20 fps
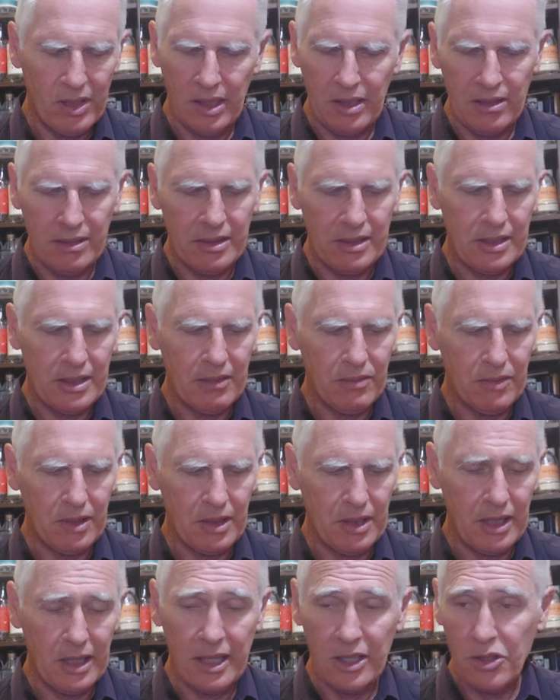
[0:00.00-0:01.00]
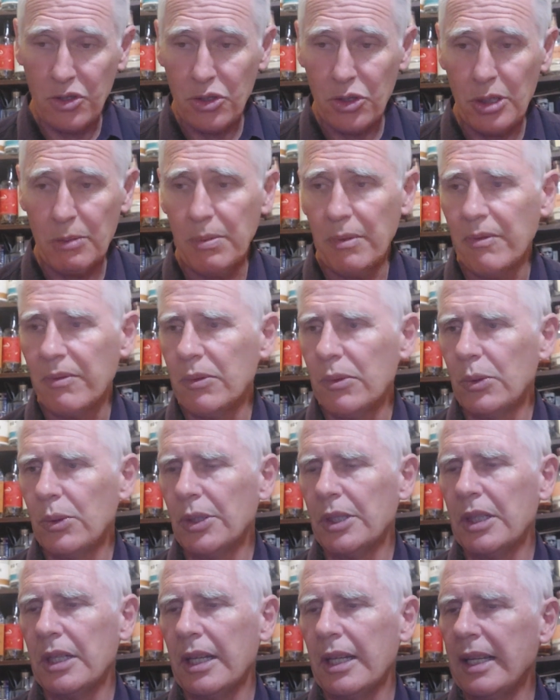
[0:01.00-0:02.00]
it's definitely there. This juniper
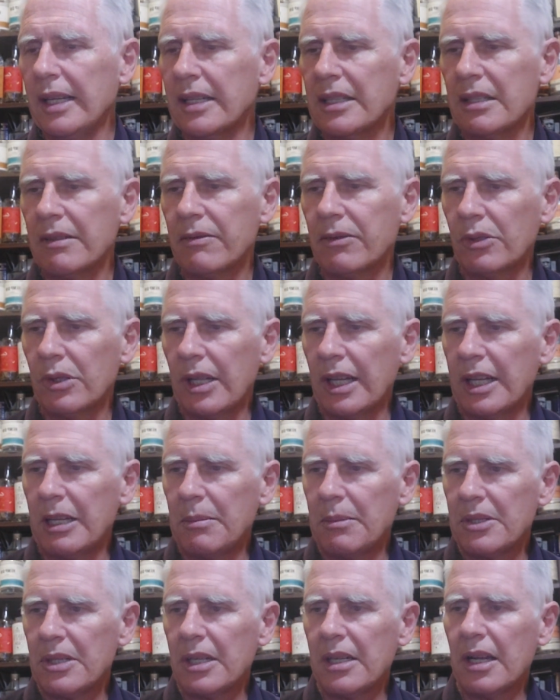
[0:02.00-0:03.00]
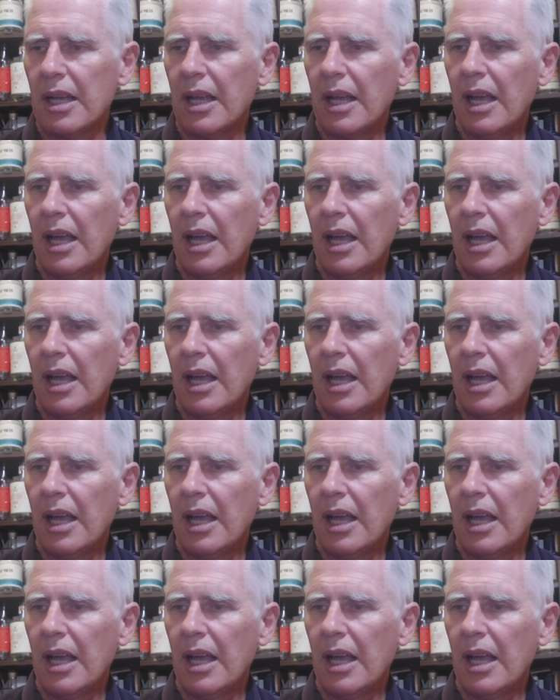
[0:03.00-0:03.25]
forward, it's a full 80%.